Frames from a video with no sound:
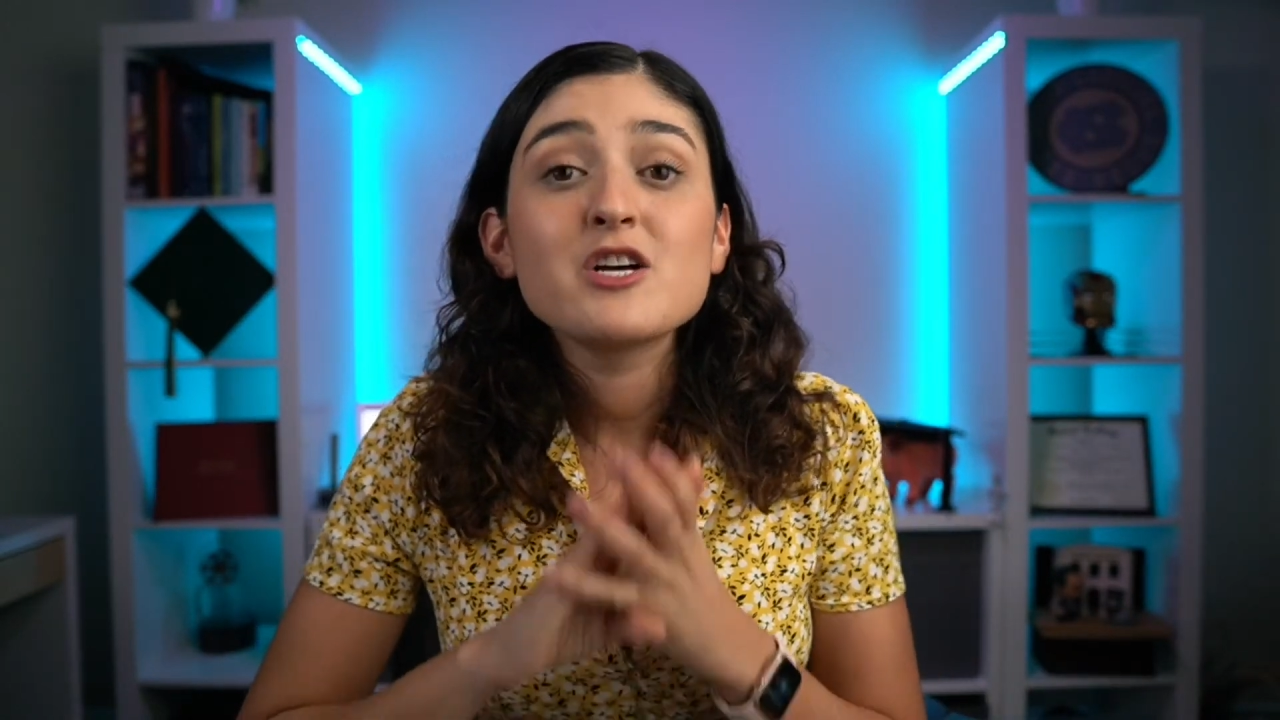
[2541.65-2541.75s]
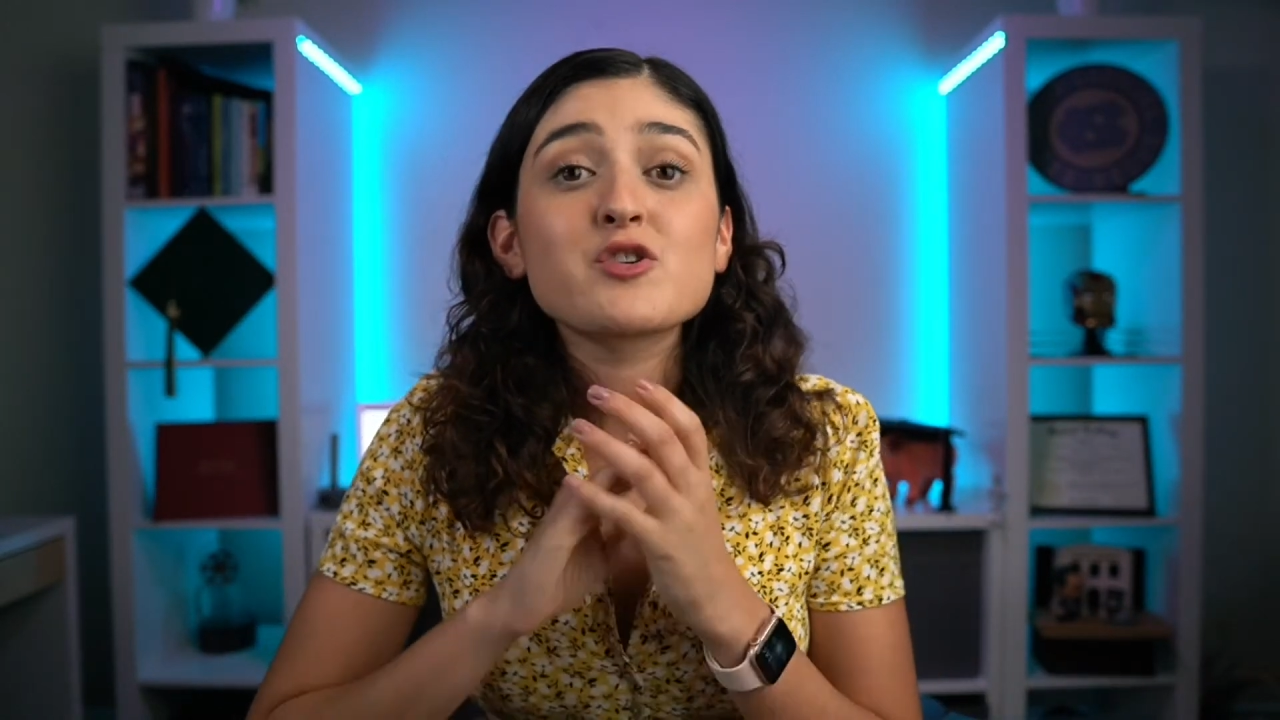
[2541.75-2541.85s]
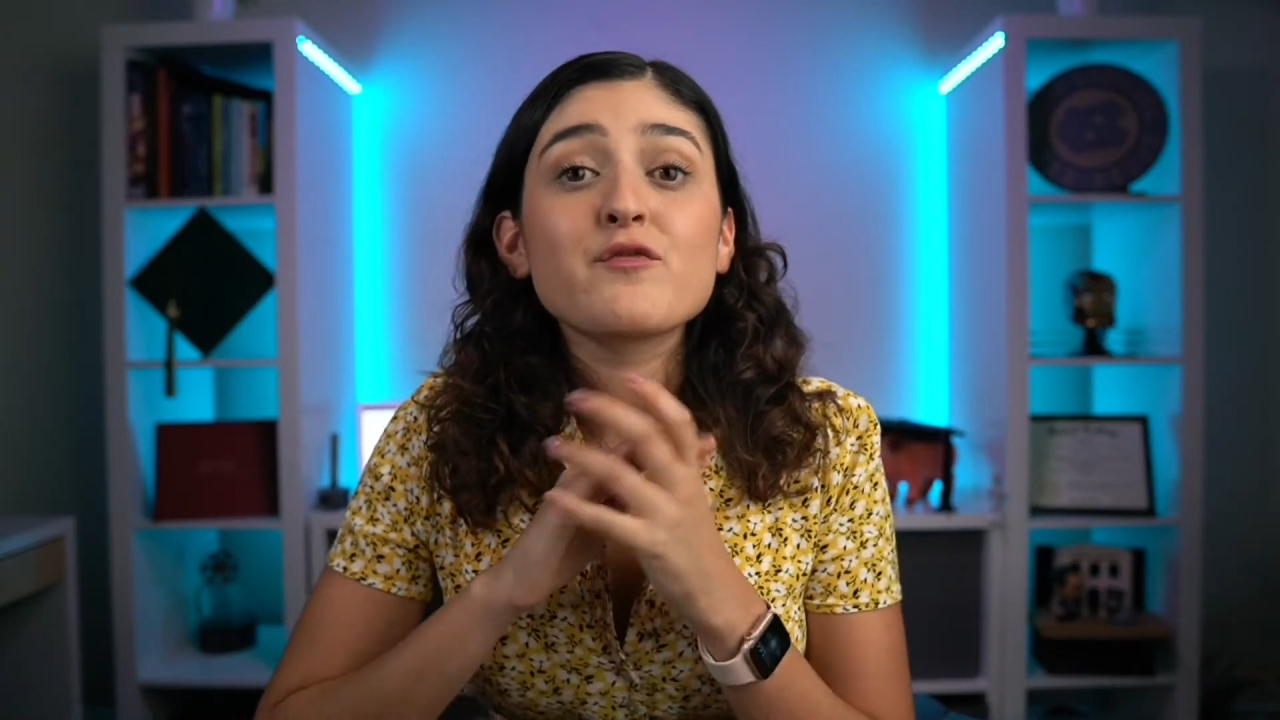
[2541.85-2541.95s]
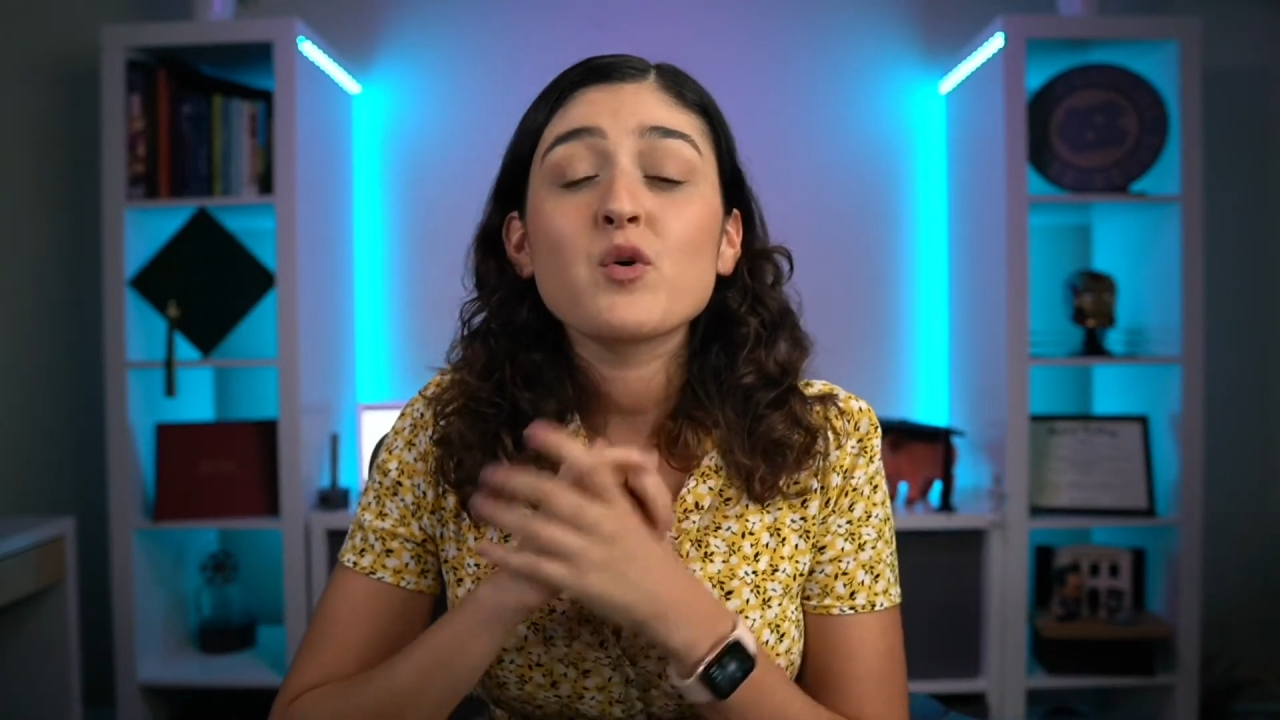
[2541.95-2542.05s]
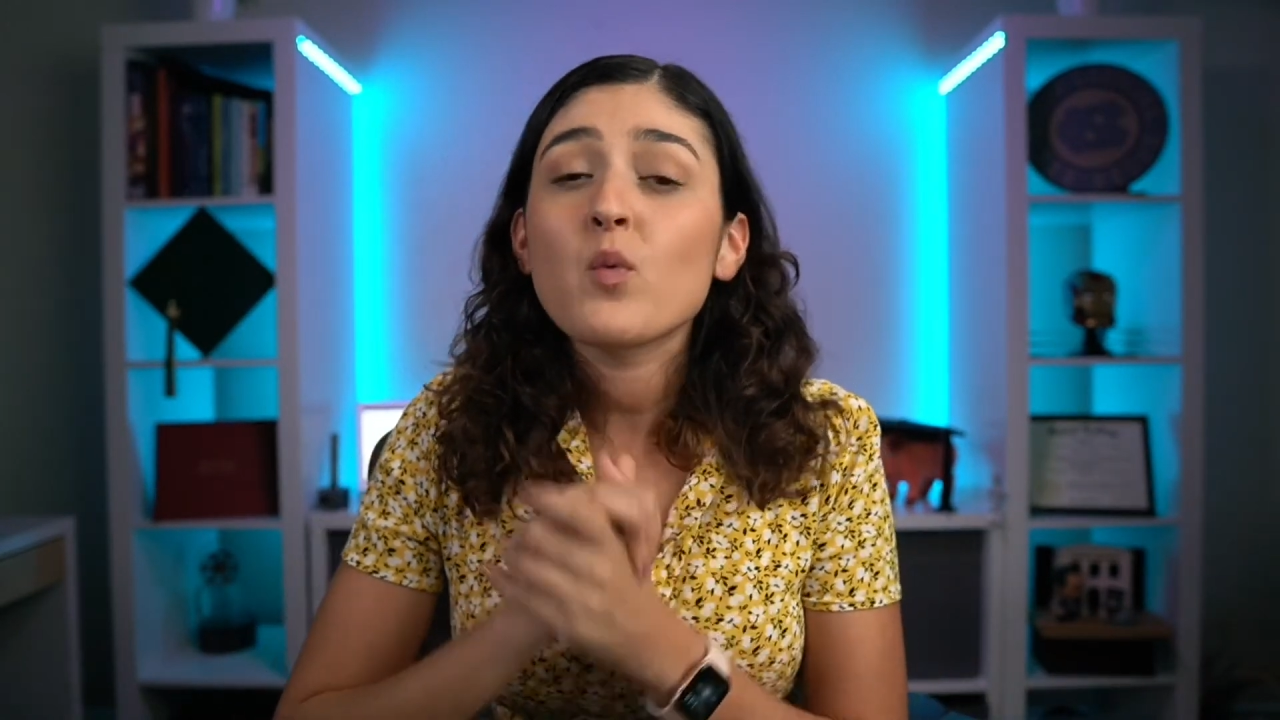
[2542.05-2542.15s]

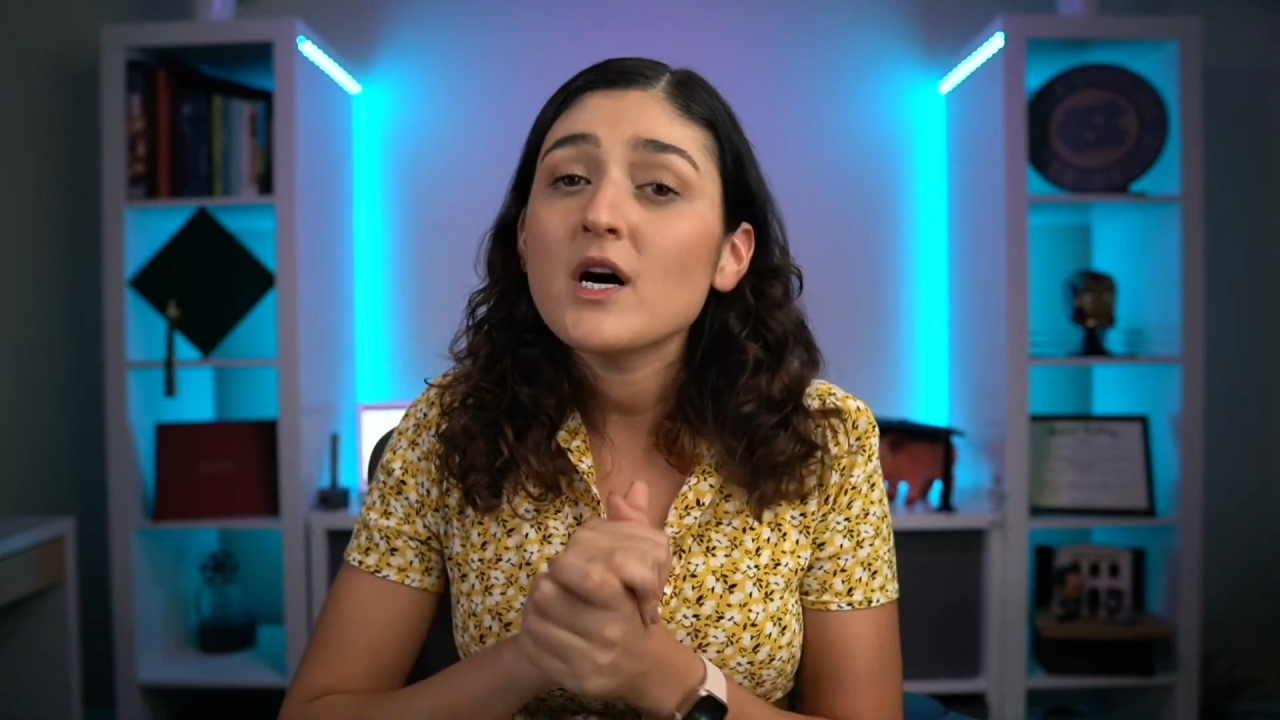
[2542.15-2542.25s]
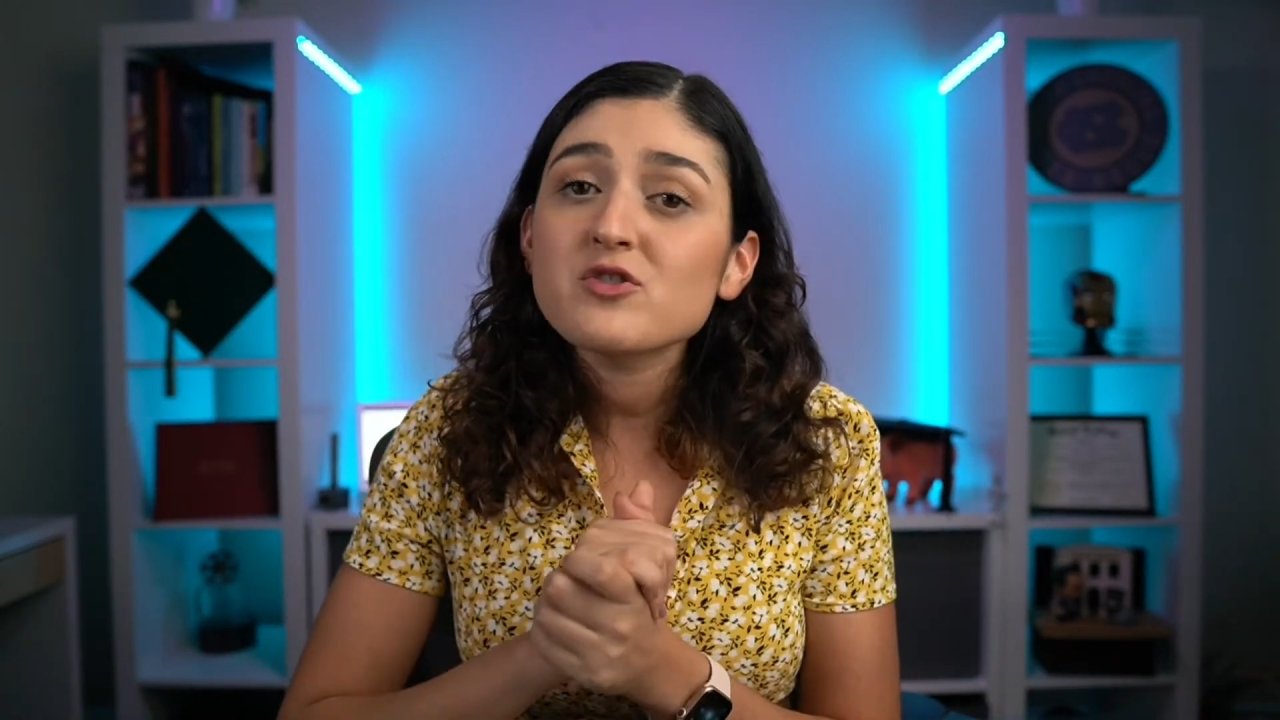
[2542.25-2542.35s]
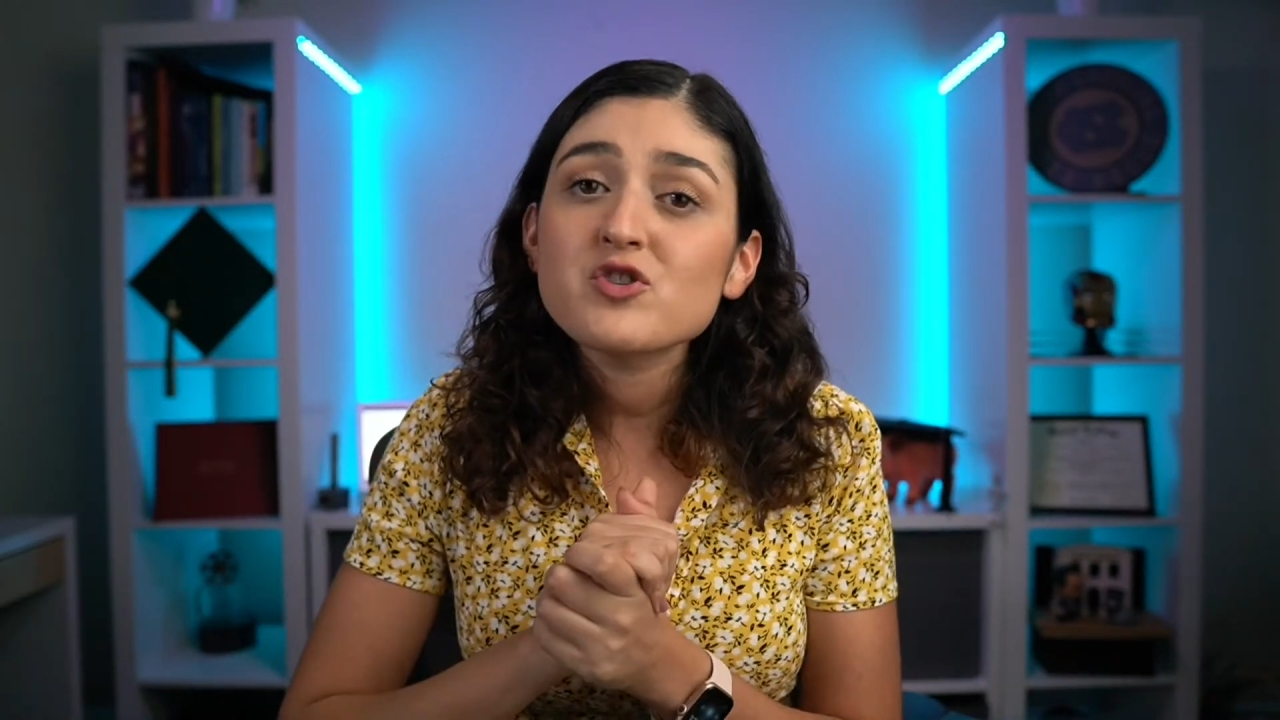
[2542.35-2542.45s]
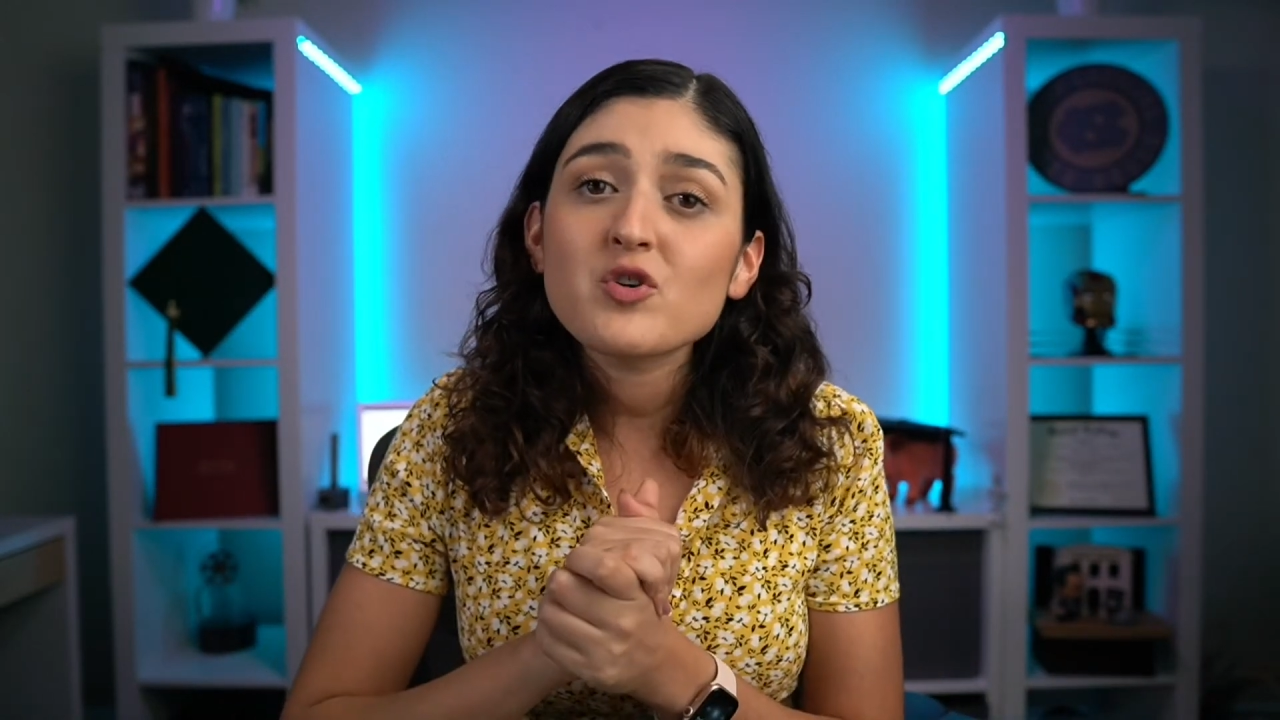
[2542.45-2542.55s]
So if you want to